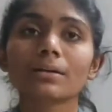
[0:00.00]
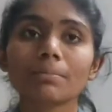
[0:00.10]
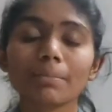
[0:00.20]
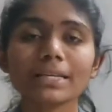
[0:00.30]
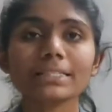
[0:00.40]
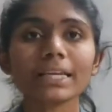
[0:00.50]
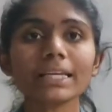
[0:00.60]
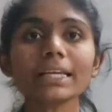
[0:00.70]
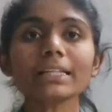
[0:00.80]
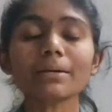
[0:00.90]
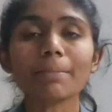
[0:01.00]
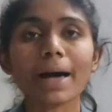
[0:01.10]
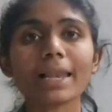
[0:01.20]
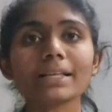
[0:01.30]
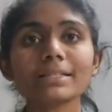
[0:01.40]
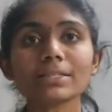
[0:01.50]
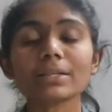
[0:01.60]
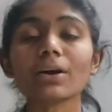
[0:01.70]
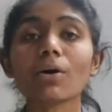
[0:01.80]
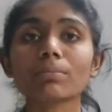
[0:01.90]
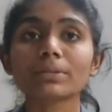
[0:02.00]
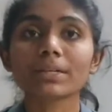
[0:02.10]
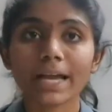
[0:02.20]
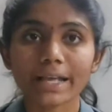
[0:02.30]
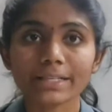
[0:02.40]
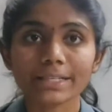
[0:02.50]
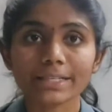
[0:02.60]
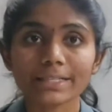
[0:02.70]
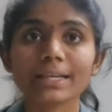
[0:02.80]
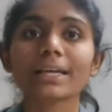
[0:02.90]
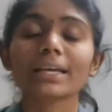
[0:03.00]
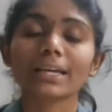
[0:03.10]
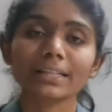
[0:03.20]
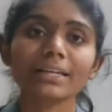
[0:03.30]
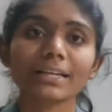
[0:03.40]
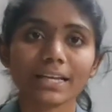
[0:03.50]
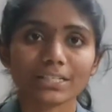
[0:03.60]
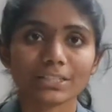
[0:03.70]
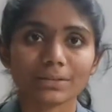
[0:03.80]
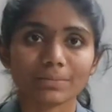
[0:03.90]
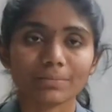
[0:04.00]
maintaining the balance of the gases in the nature.